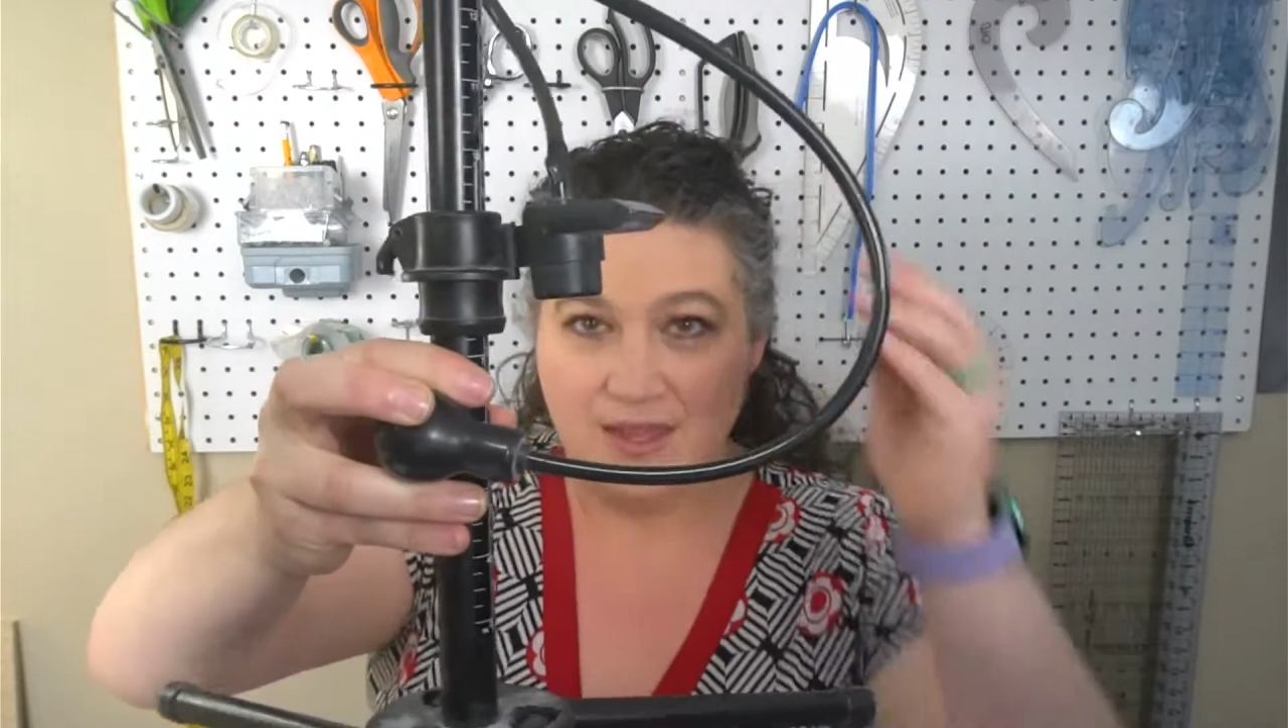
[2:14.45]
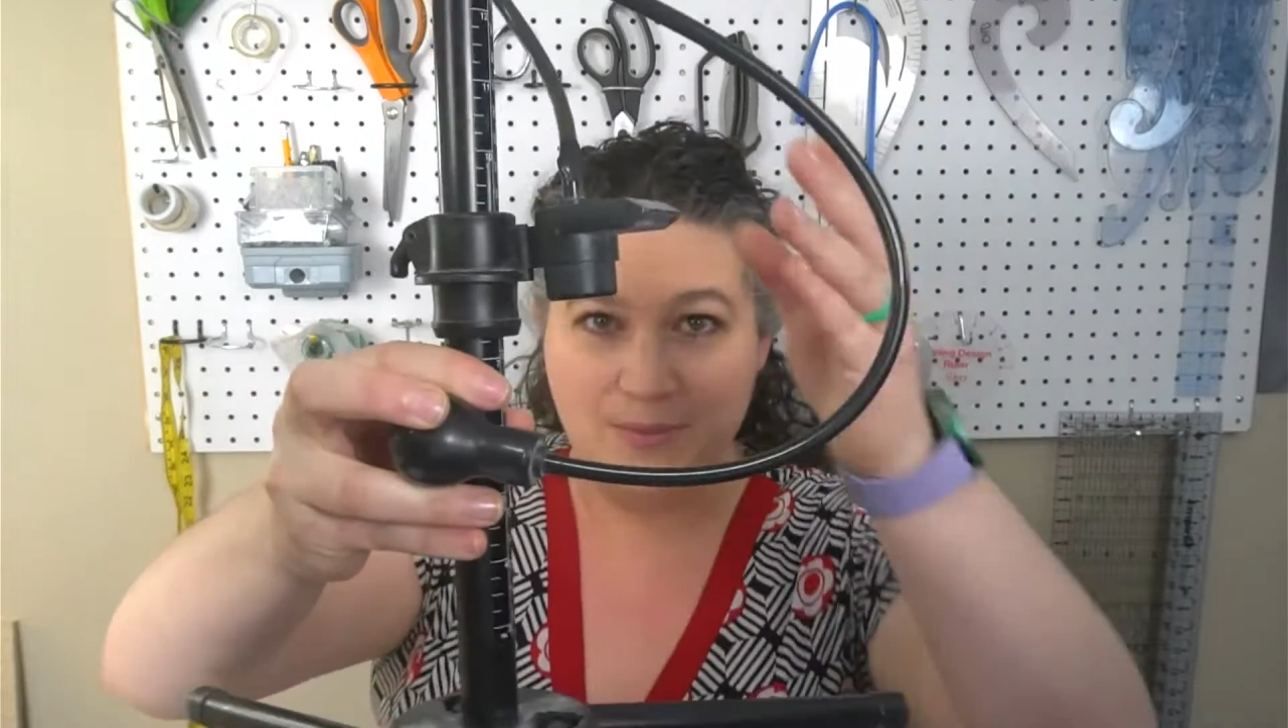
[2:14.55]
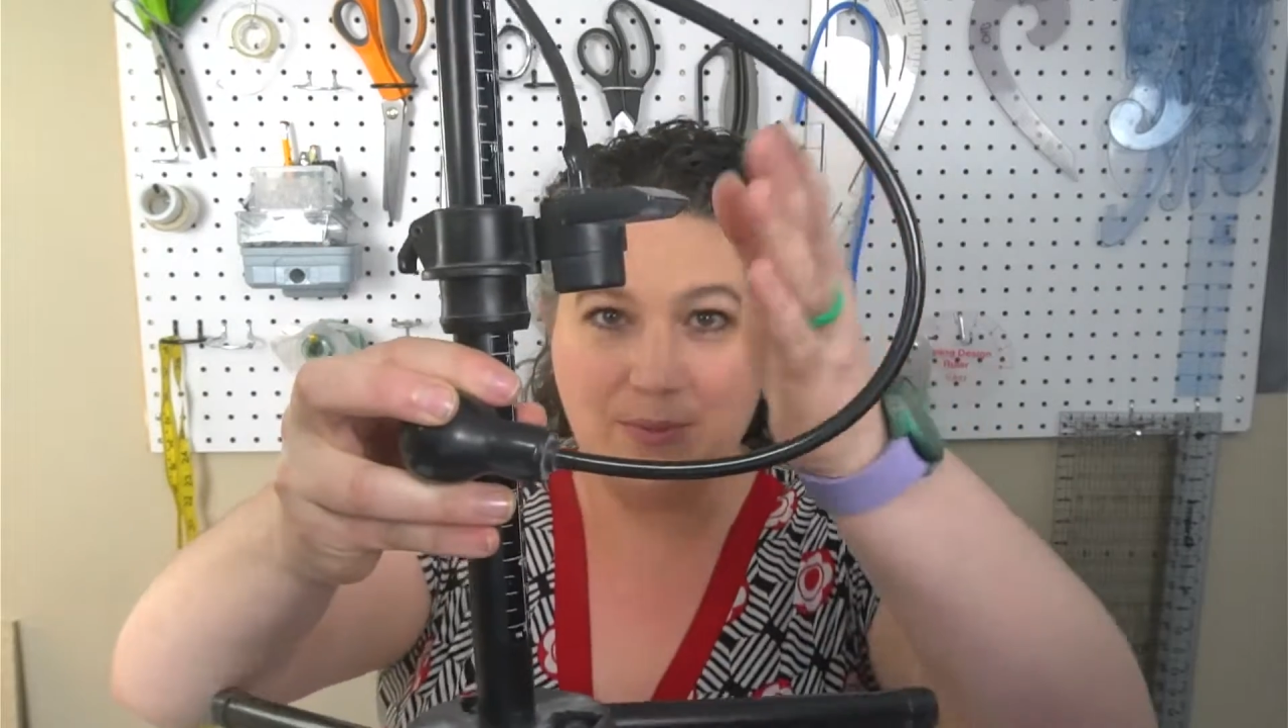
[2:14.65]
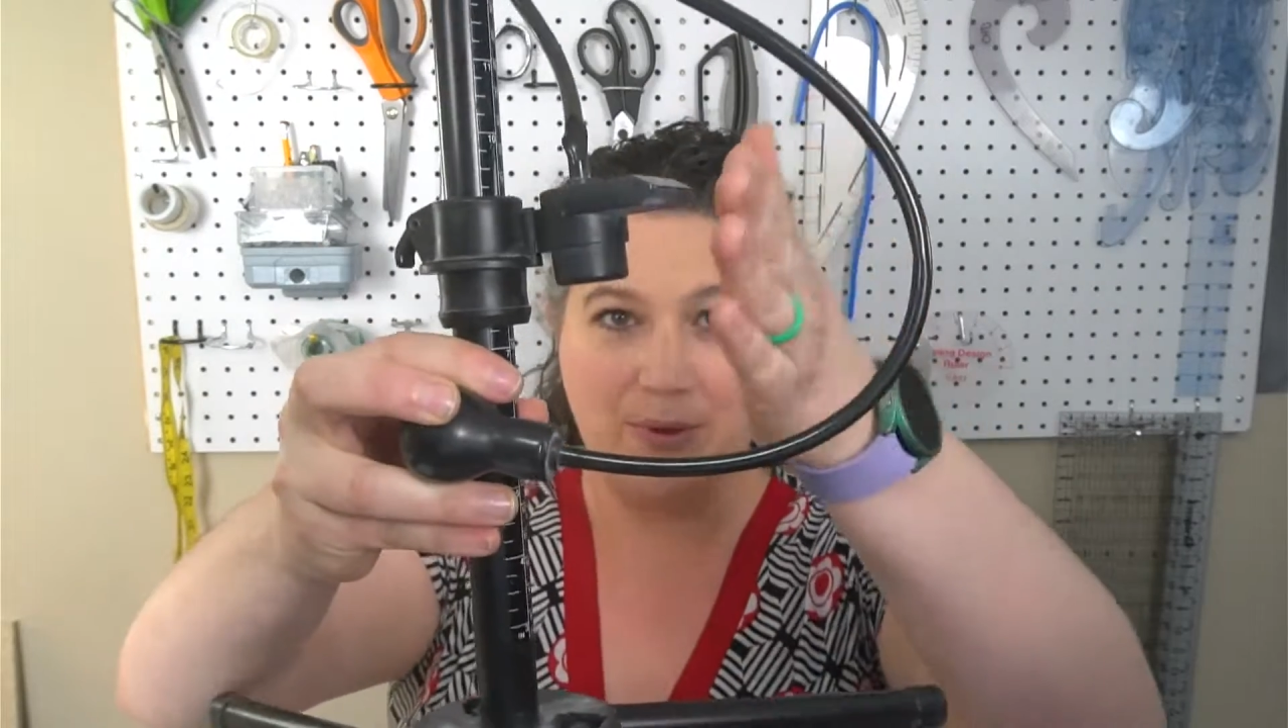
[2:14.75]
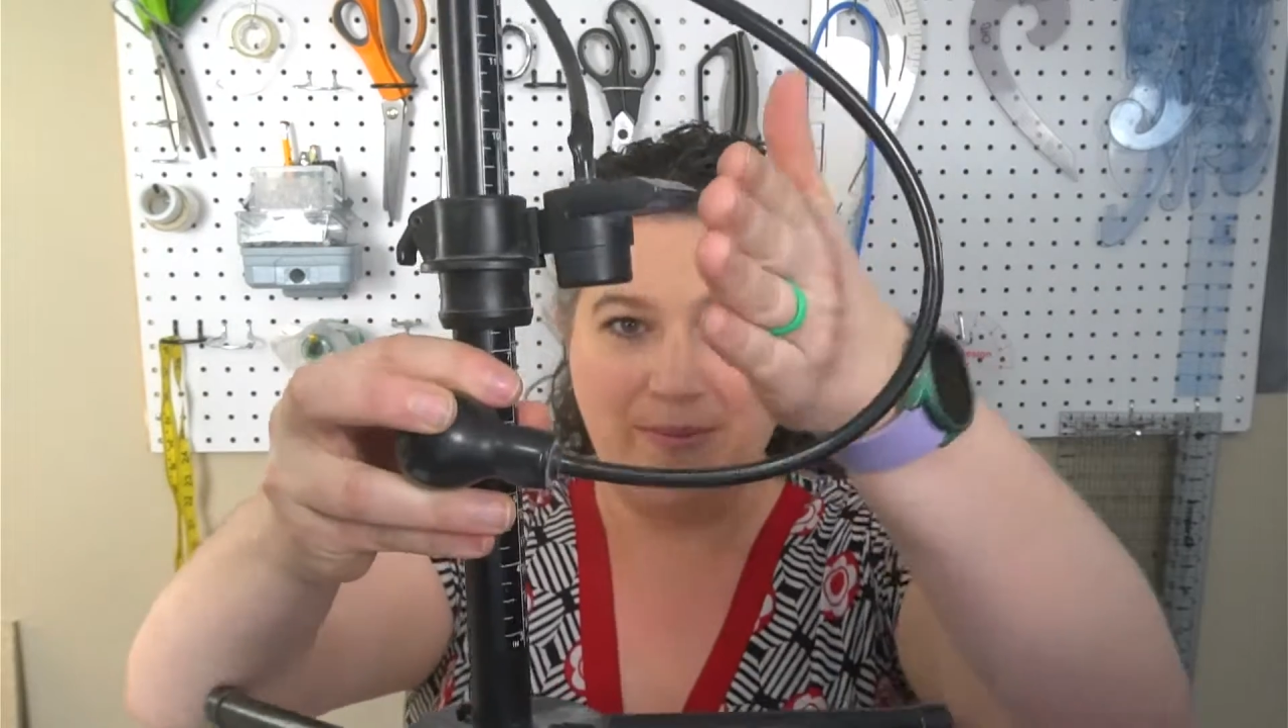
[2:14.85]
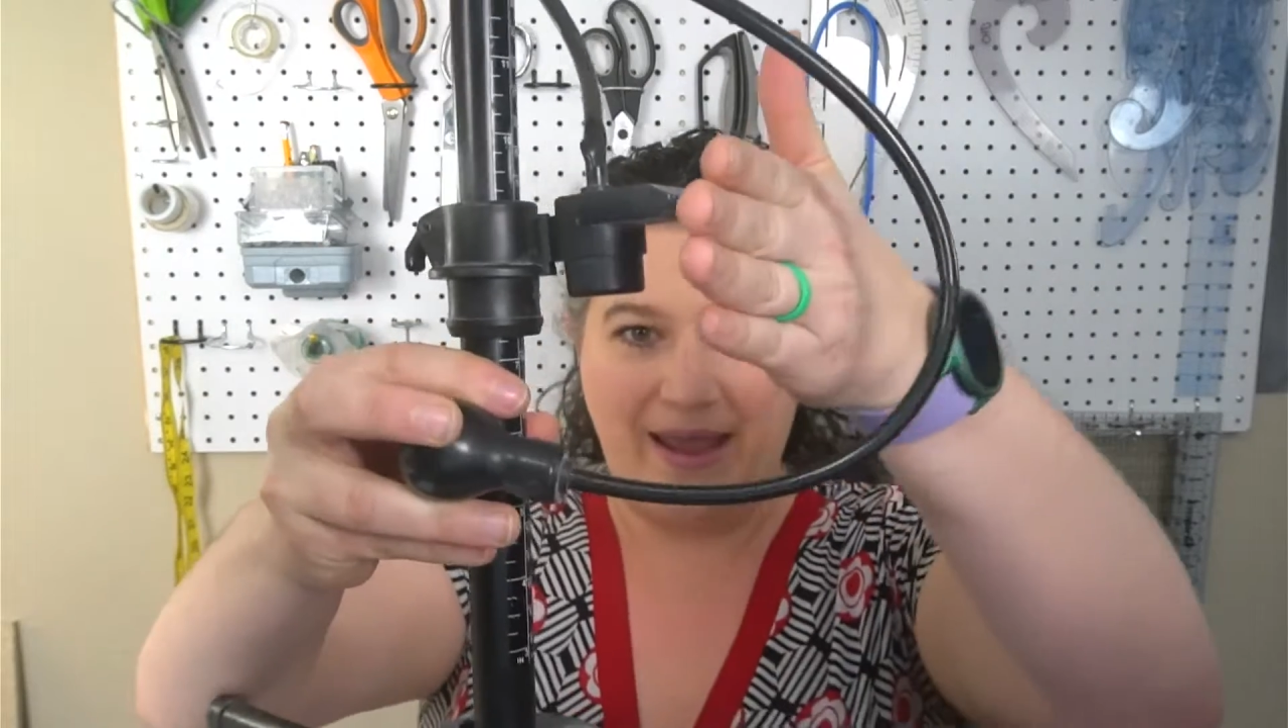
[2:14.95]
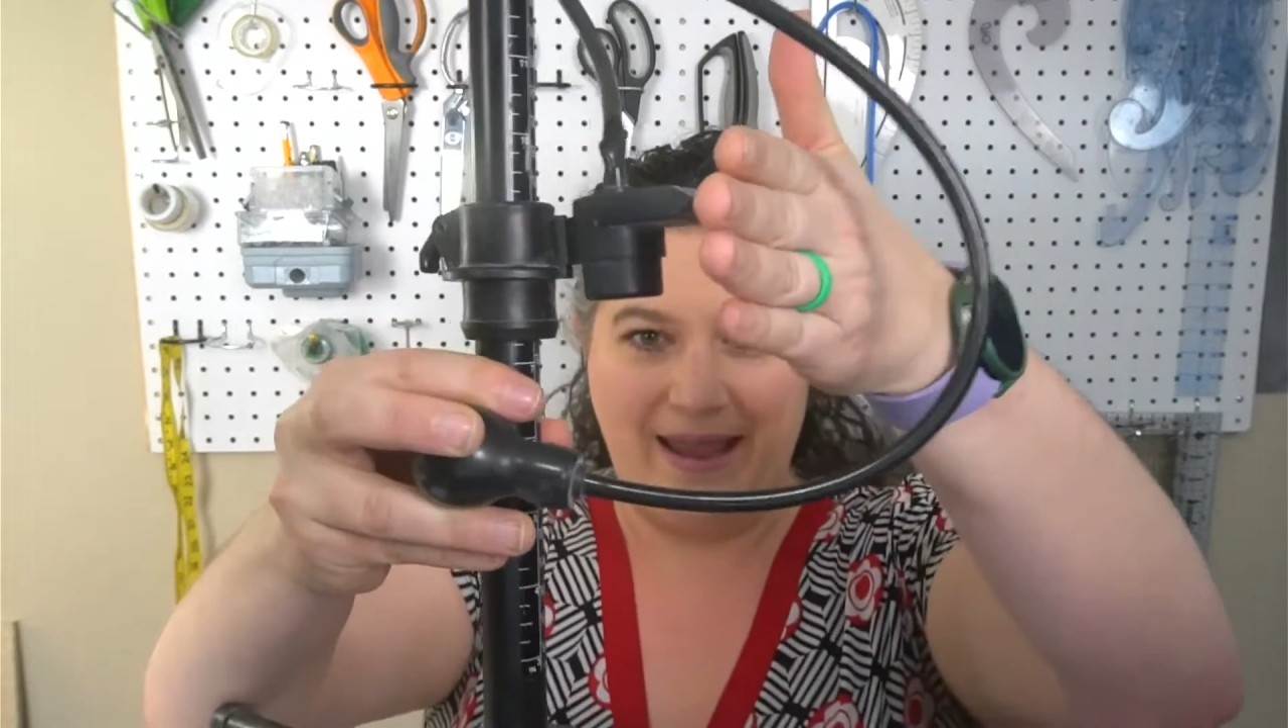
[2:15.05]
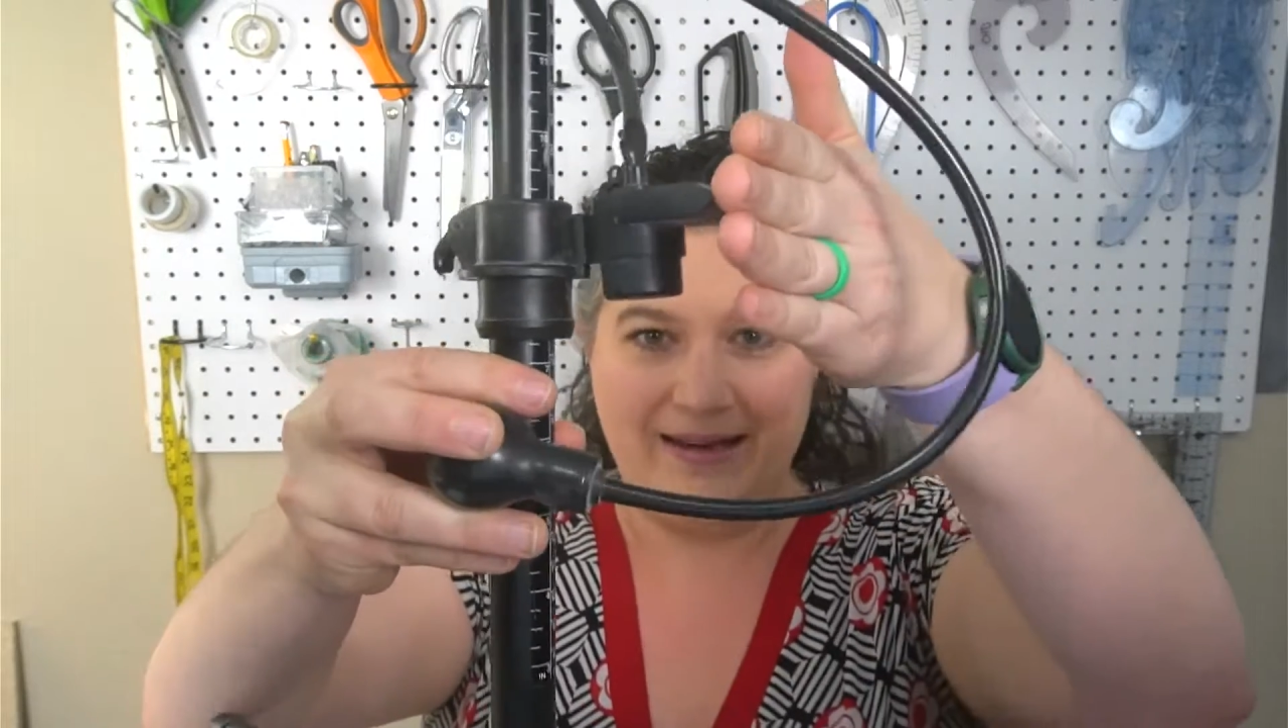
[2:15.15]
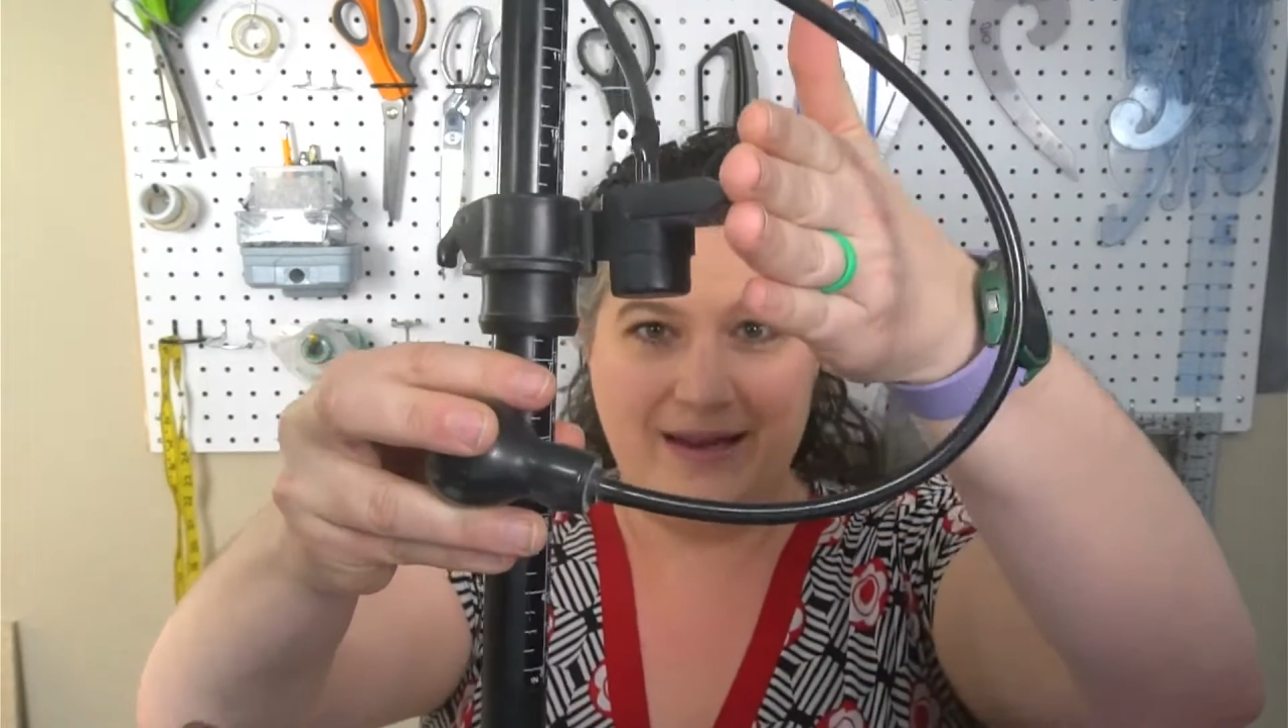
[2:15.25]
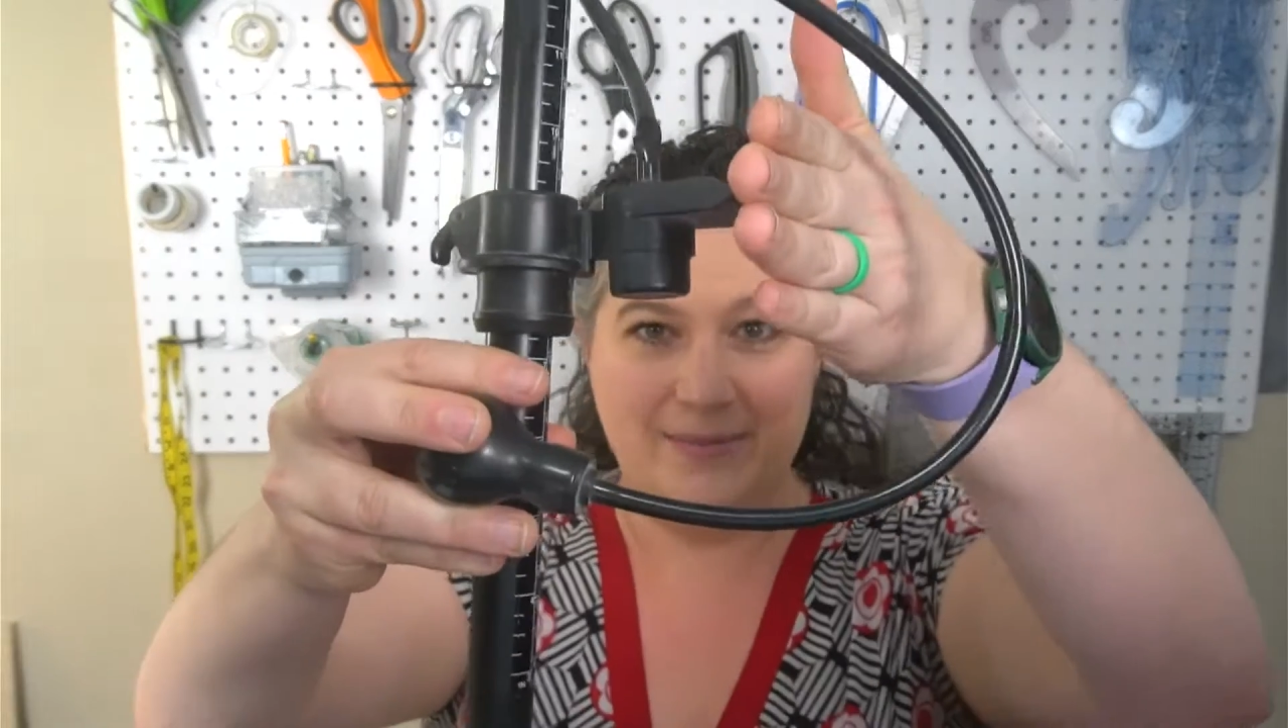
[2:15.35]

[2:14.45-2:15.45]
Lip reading: Let me put my hand